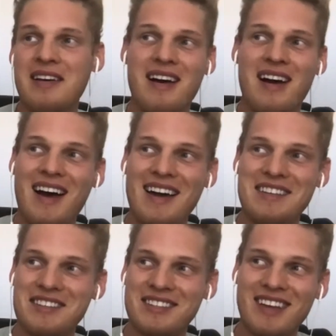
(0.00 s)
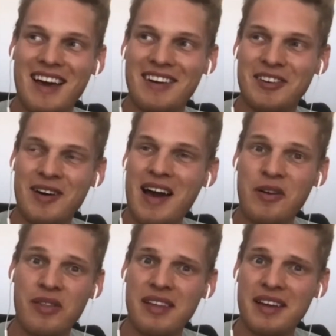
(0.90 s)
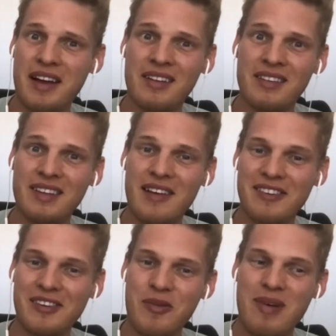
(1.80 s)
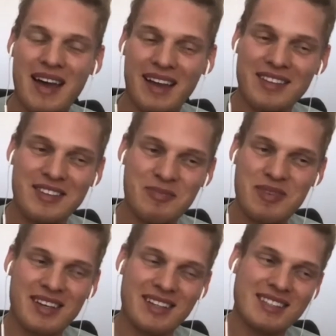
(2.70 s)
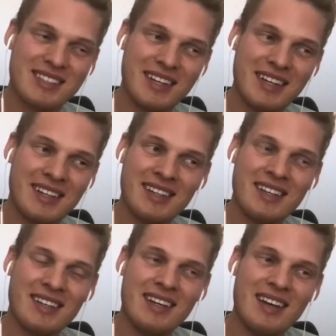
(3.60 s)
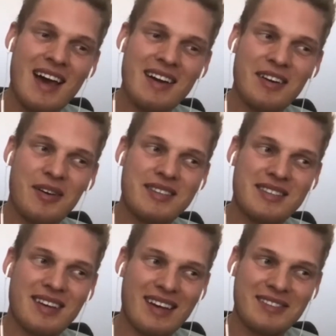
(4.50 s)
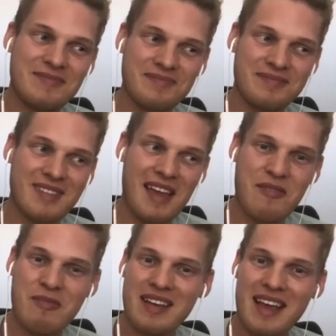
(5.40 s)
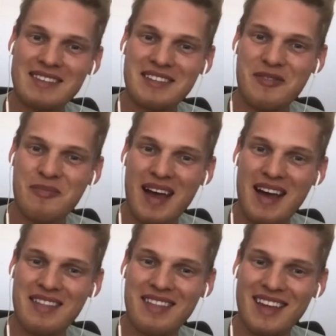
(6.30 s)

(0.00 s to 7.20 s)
I don't know. I don't think I'll ever go back just because, I don't know. It's everybody has a different path.